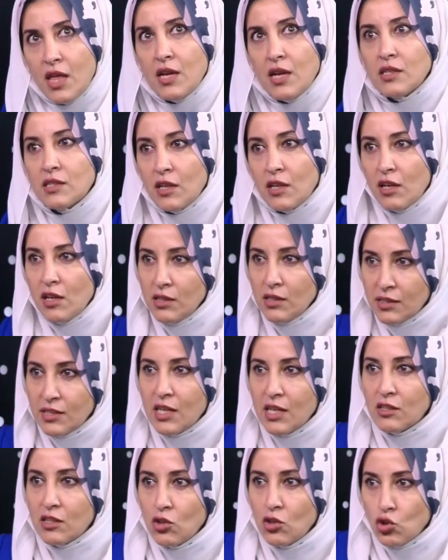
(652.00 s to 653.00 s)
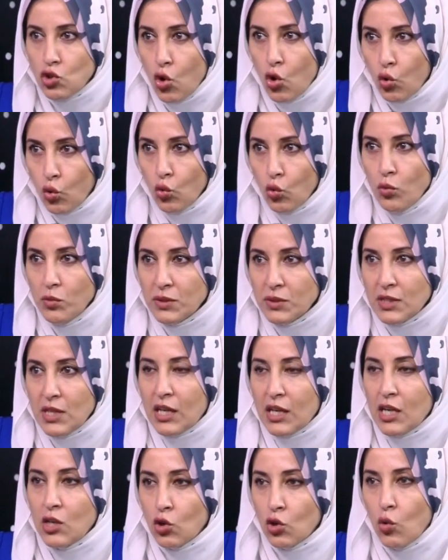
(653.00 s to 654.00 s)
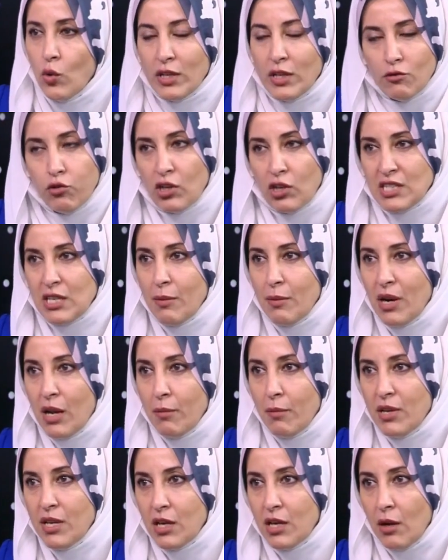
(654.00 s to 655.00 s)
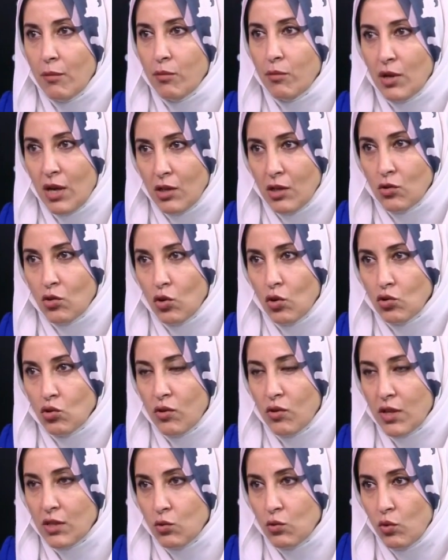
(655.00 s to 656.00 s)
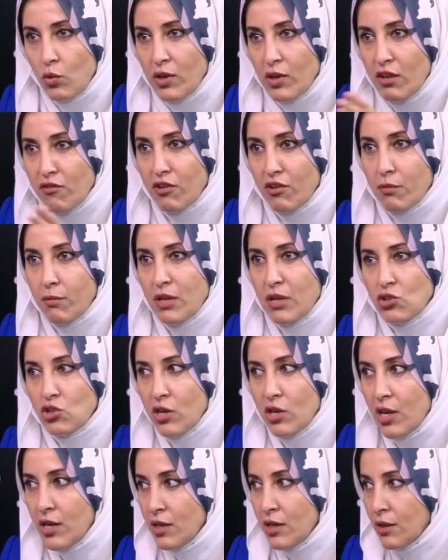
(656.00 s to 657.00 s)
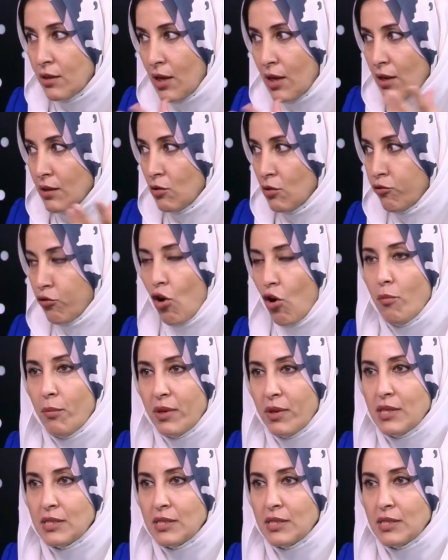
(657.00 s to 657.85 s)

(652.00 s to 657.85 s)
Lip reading: is in certain showrooms, like in Kuwait, for example, I'm here. I told you that we will never mention any kind of companies.